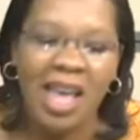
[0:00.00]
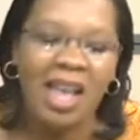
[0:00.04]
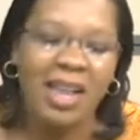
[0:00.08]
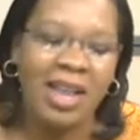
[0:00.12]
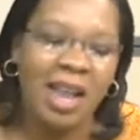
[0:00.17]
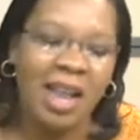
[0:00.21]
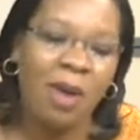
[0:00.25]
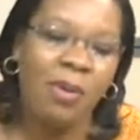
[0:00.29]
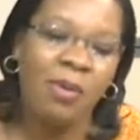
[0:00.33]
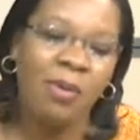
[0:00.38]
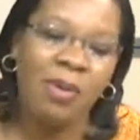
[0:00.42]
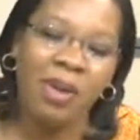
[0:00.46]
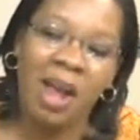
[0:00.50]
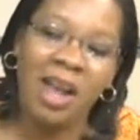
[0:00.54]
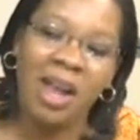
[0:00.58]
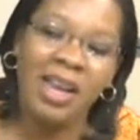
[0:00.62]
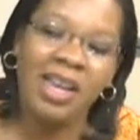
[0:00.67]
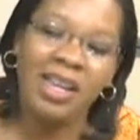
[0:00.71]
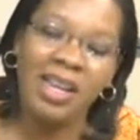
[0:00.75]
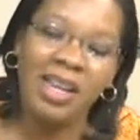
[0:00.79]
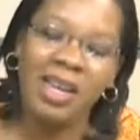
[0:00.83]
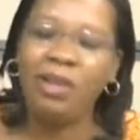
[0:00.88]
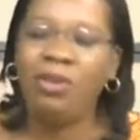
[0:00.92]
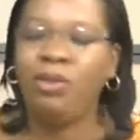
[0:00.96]
Now,
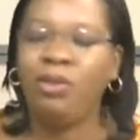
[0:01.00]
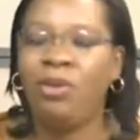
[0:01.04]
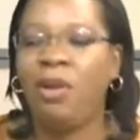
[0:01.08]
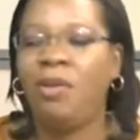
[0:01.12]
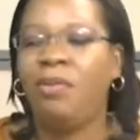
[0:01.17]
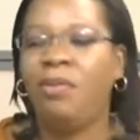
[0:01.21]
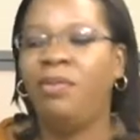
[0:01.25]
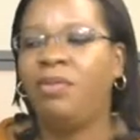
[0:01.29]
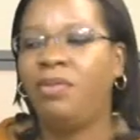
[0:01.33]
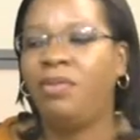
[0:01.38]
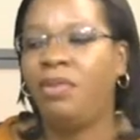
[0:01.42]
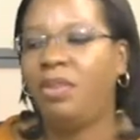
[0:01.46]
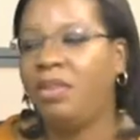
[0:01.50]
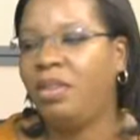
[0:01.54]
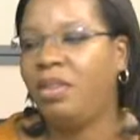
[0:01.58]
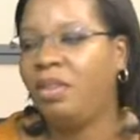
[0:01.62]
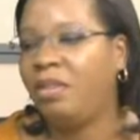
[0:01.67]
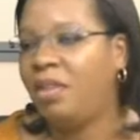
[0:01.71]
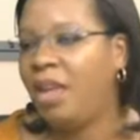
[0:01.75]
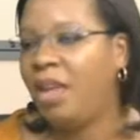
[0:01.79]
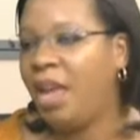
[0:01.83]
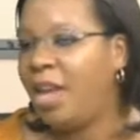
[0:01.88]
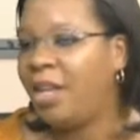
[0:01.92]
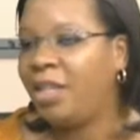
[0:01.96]
regarding the issue of
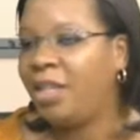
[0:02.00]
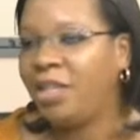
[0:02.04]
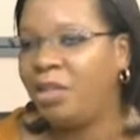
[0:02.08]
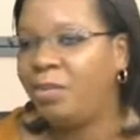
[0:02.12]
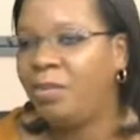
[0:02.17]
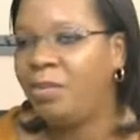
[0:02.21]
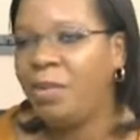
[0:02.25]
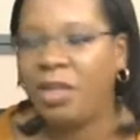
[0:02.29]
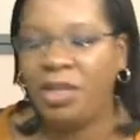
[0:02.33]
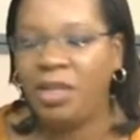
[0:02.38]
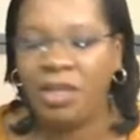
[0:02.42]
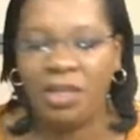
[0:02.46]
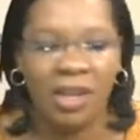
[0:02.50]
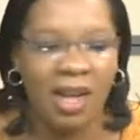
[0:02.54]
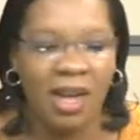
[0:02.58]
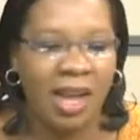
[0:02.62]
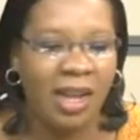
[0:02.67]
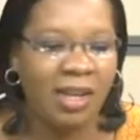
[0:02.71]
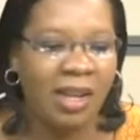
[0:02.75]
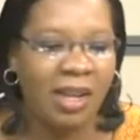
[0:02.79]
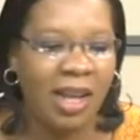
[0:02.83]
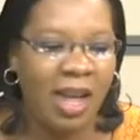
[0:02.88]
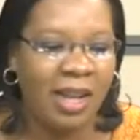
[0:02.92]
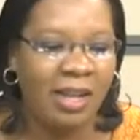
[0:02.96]
hate speech
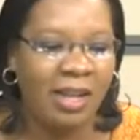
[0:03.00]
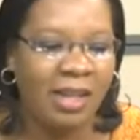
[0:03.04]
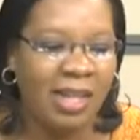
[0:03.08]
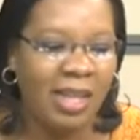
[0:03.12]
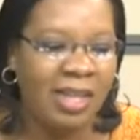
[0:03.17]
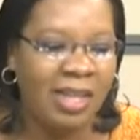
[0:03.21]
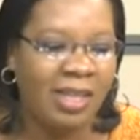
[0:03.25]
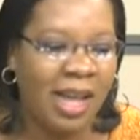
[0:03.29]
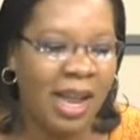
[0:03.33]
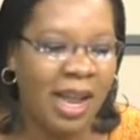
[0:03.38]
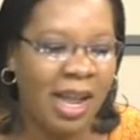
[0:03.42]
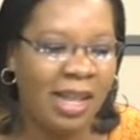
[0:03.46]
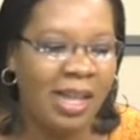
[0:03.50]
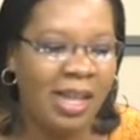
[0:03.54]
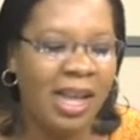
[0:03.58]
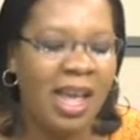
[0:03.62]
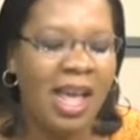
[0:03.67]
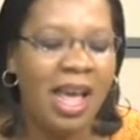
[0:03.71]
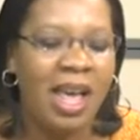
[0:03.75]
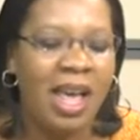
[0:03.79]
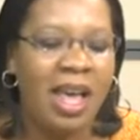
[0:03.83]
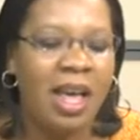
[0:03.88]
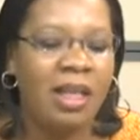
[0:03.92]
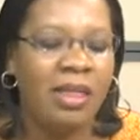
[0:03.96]
and, and things like that,
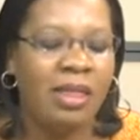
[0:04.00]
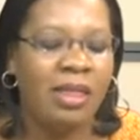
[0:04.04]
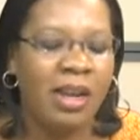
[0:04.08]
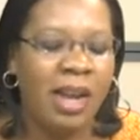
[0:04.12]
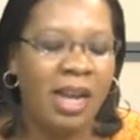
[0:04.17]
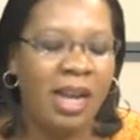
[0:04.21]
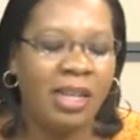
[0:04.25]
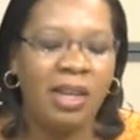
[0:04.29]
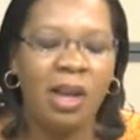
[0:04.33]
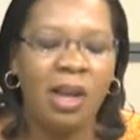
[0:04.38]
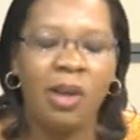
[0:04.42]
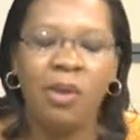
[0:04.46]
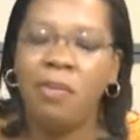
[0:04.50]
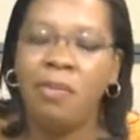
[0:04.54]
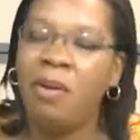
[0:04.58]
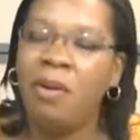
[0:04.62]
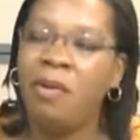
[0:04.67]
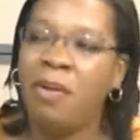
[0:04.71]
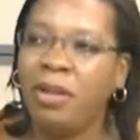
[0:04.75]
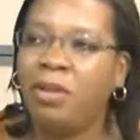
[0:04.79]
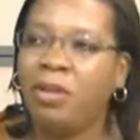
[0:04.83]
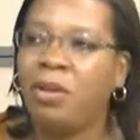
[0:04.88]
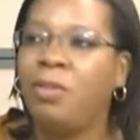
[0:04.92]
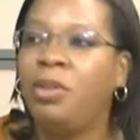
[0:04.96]
the National Human
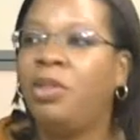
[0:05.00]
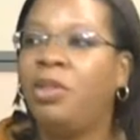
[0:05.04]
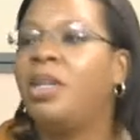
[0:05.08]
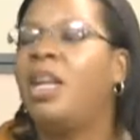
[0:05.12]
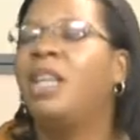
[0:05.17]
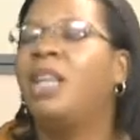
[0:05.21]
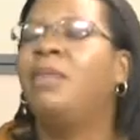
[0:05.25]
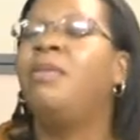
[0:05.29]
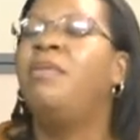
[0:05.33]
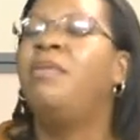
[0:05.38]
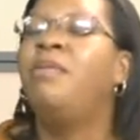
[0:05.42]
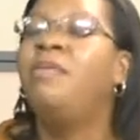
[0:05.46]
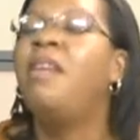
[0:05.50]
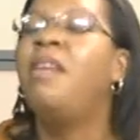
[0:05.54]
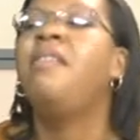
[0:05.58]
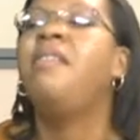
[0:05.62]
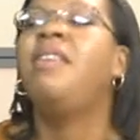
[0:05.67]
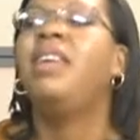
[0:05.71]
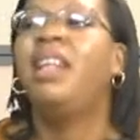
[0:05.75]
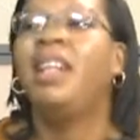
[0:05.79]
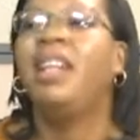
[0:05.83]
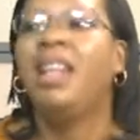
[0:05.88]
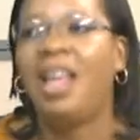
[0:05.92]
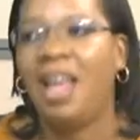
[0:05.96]
Rights Commission has been very
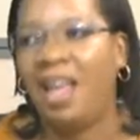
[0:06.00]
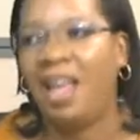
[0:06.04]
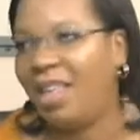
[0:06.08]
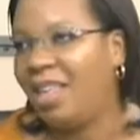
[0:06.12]
clear